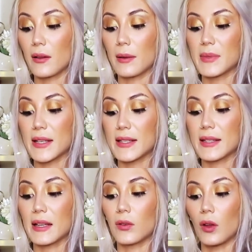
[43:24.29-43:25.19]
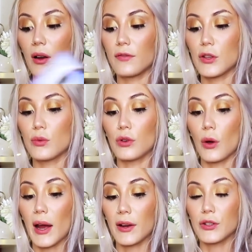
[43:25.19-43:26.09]
I'm sensing that a lot of you
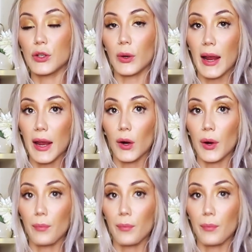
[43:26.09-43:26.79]
know how to do your hair